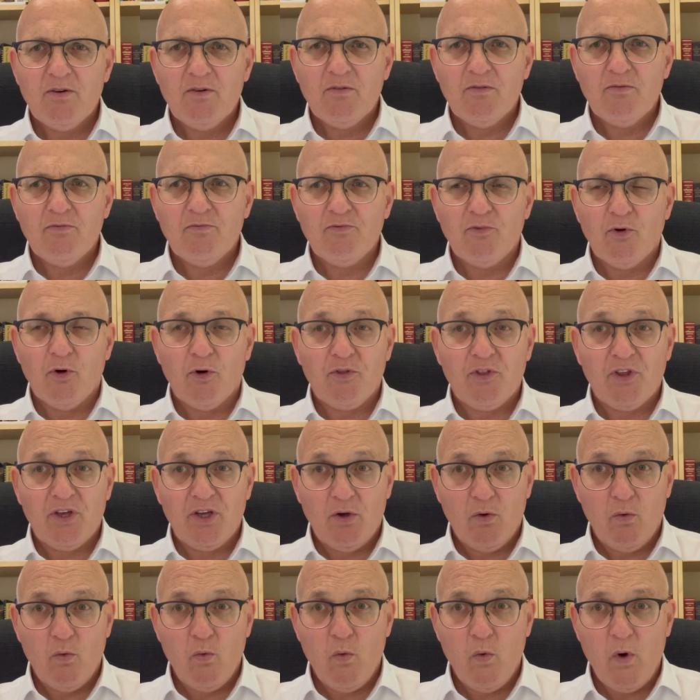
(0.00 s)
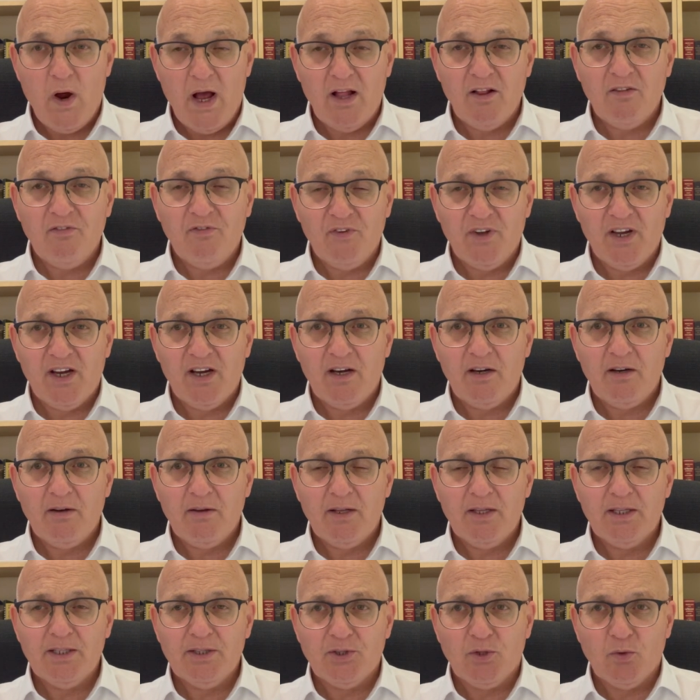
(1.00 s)
for the welfare
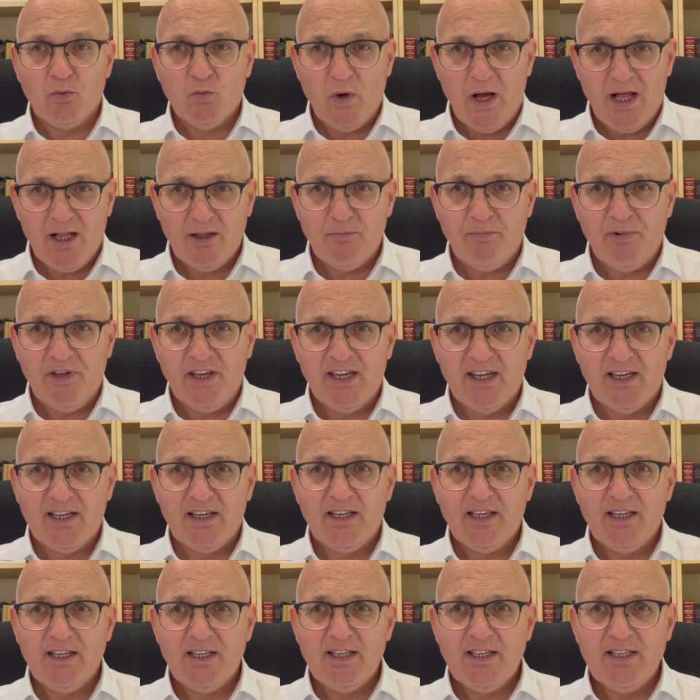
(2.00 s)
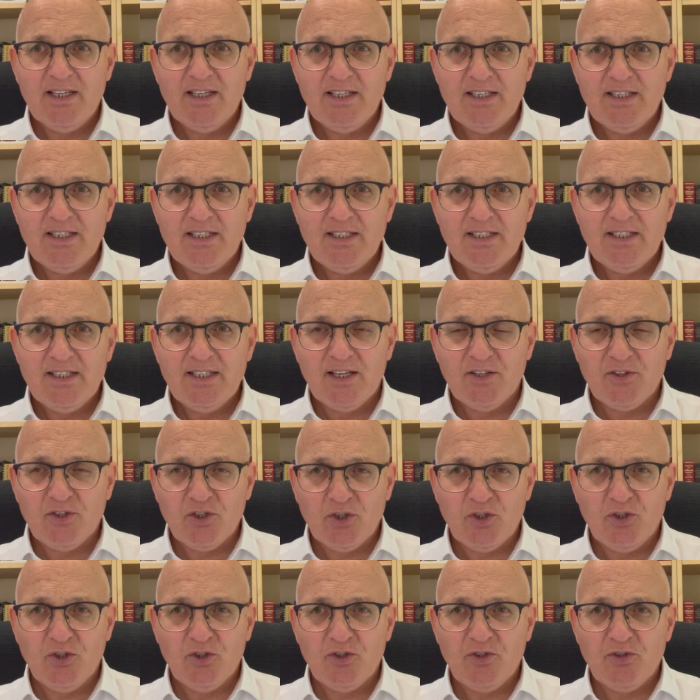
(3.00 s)
and the well-being and the
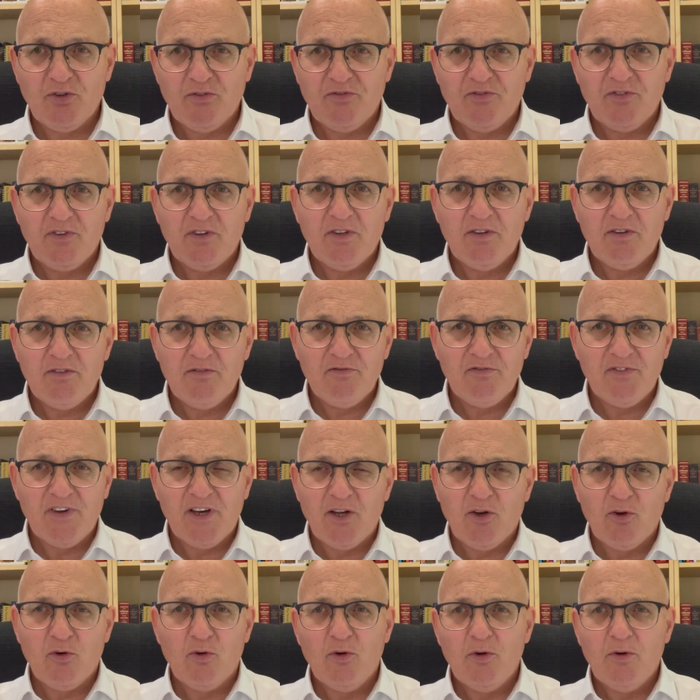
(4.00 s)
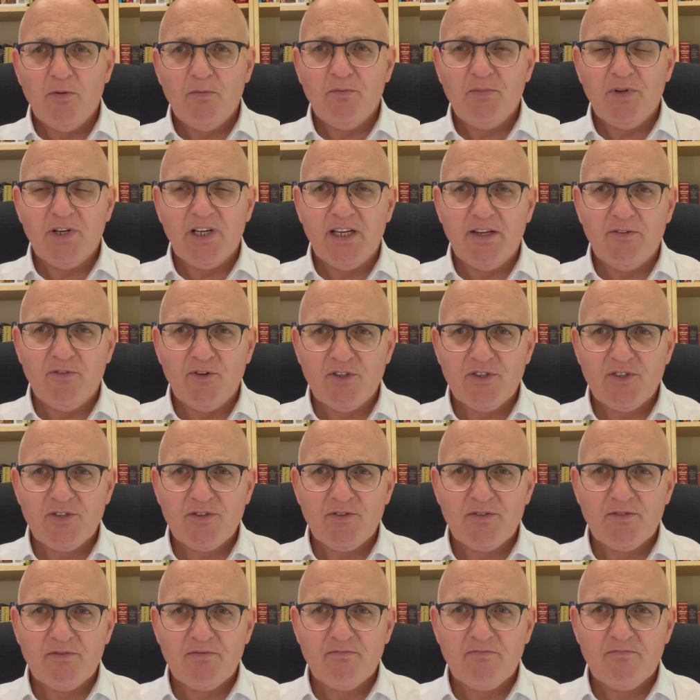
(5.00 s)
good of fellow believers.
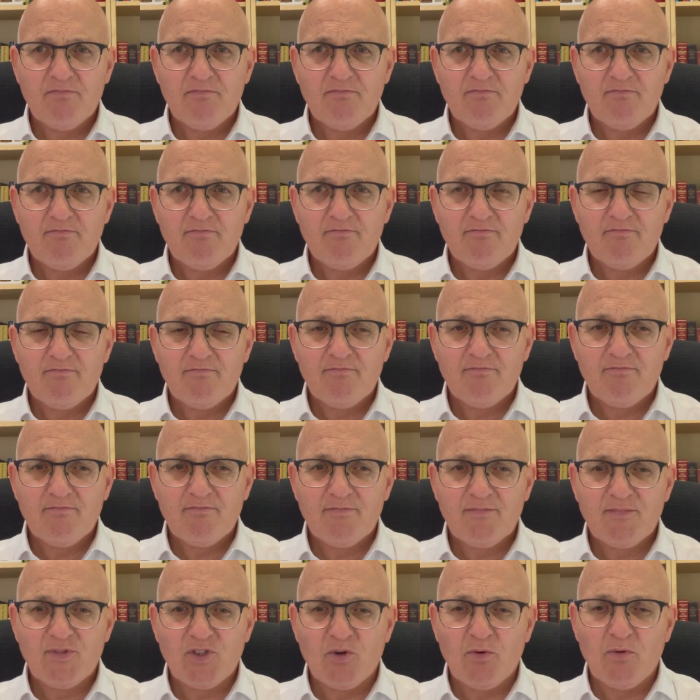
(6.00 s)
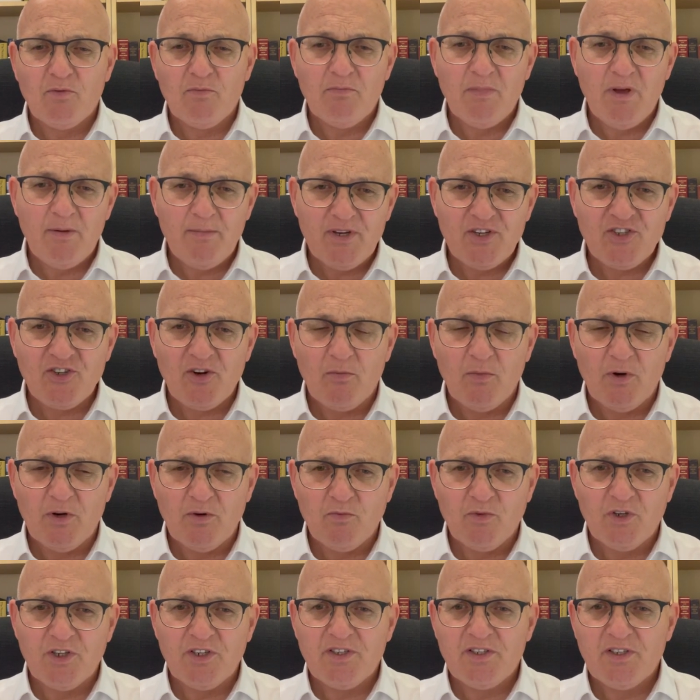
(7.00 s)
So maybe someone
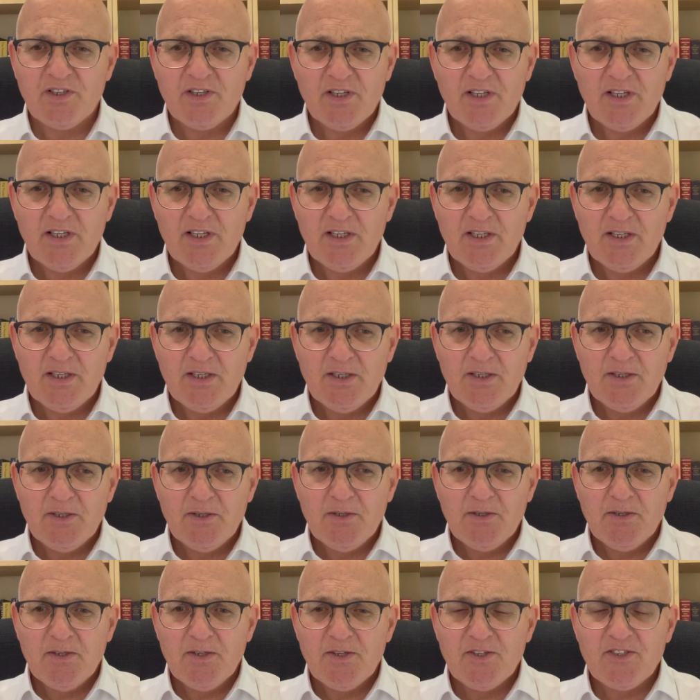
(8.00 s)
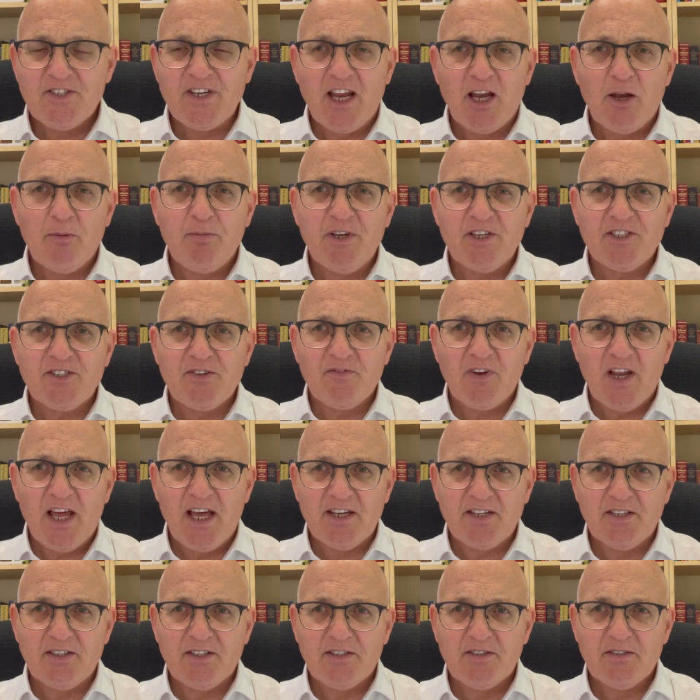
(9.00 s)
would sell a piece of
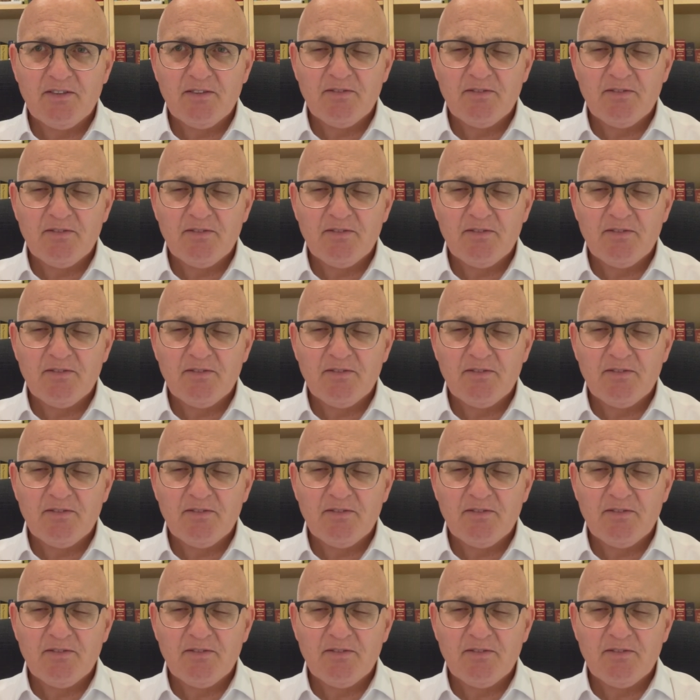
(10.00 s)
land.